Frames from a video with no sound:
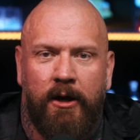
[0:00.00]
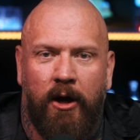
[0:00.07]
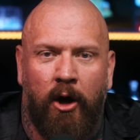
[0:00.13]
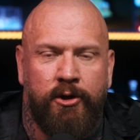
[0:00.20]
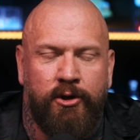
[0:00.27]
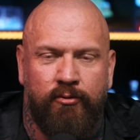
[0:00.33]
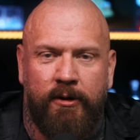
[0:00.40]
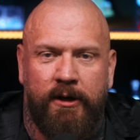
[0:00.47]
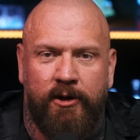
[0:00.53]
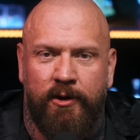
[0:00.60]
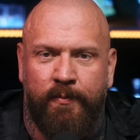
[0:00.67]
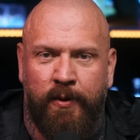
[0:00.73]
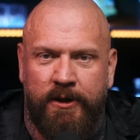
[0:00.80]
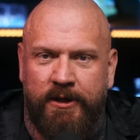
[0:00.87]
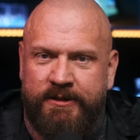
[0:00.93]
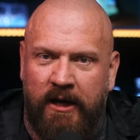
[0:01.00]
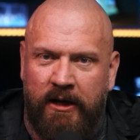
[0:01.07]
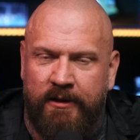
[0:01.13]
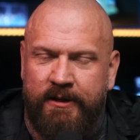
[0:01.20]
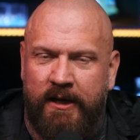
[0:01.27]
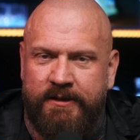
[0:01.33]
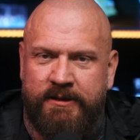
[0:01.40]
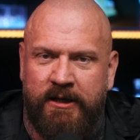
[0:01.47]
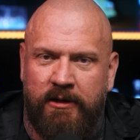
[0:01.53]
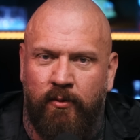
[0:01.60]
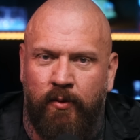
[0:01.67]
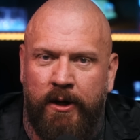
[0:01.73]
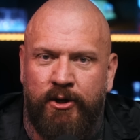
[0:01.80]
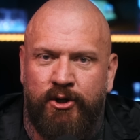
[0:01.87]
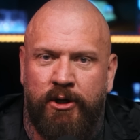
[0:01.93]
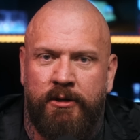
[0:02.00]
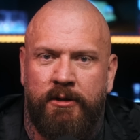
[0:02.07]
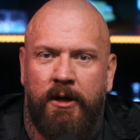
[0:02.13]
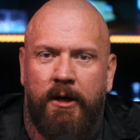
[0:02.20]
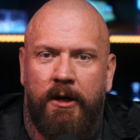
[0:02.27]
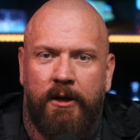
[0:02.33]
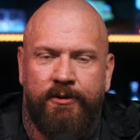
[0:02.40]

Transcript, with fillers: are you really going to put yourself in that situation?